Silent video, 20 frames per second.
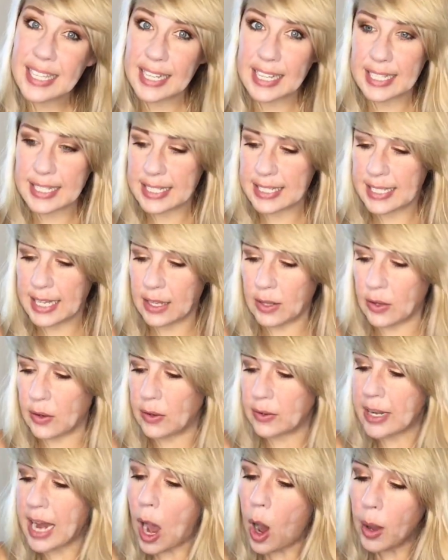concealer.
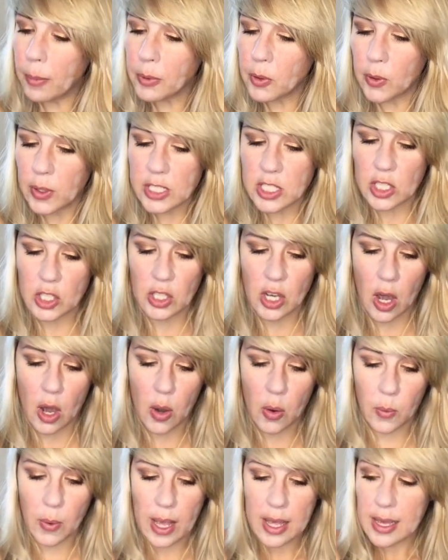Now I'm going to
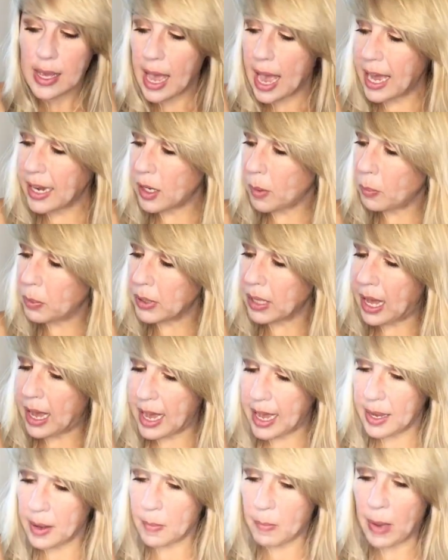go and
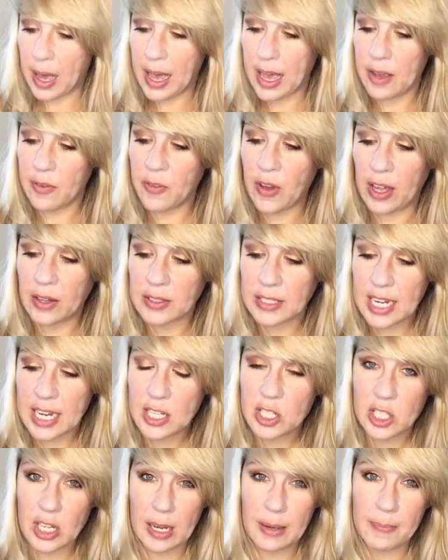apply my
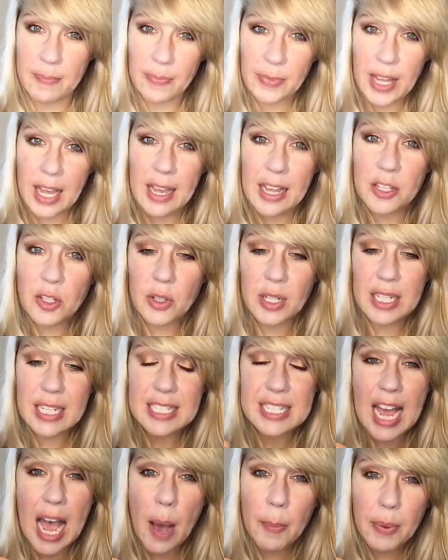foundation. And you're going to
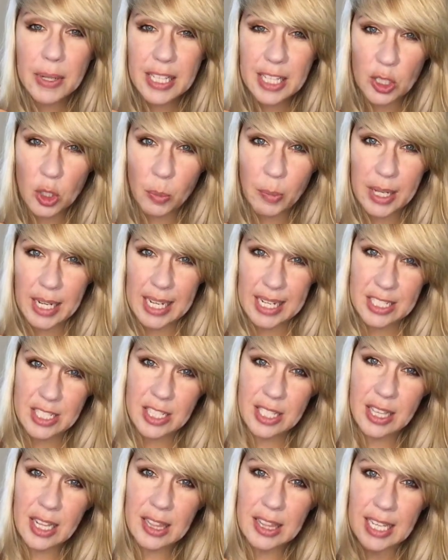tap a little bit
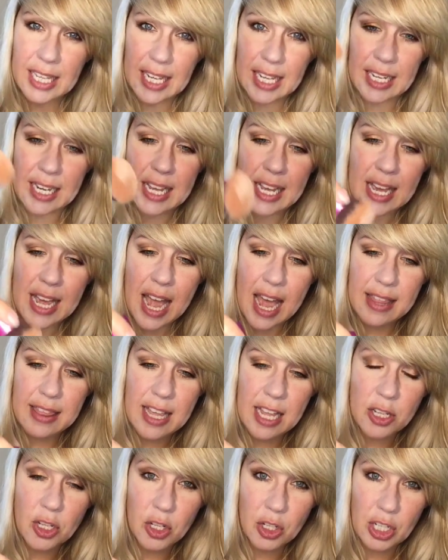into the lid, and
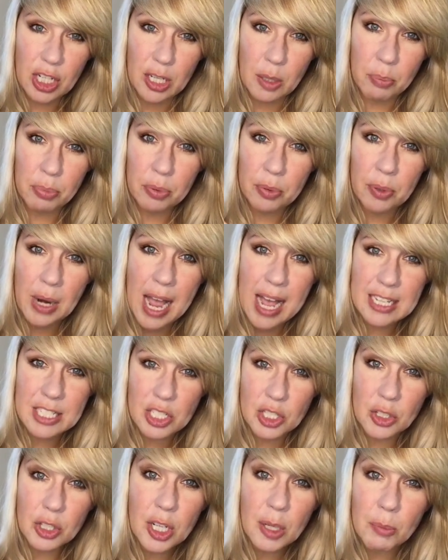then you're going to press
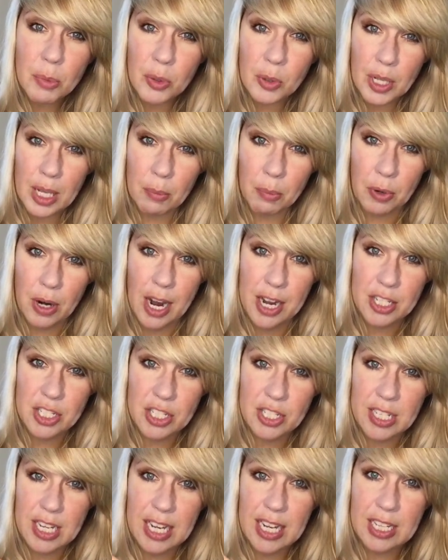your Kabuki
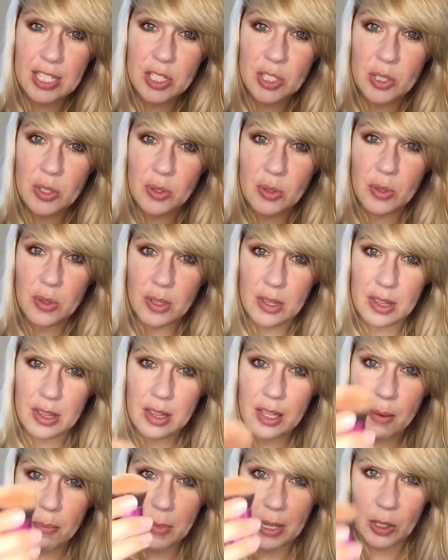brush into
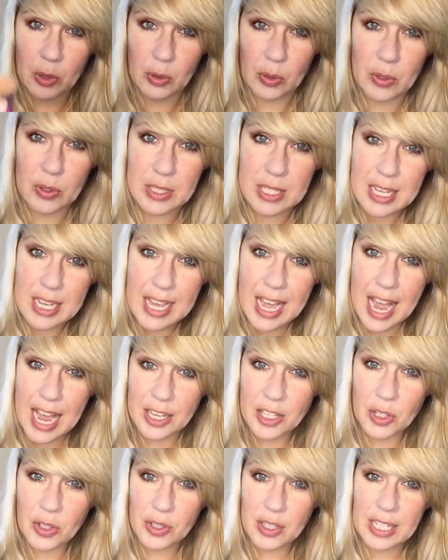the minerals,
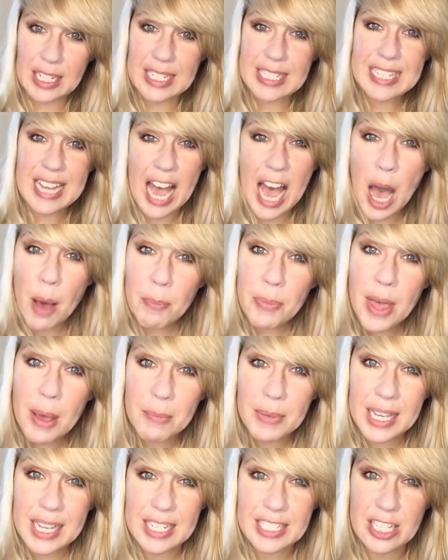and you're going to tap them
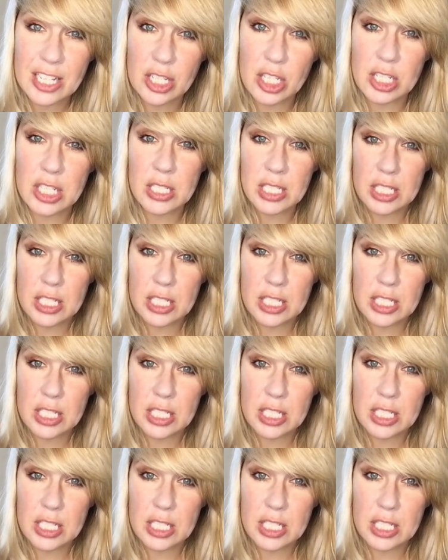in to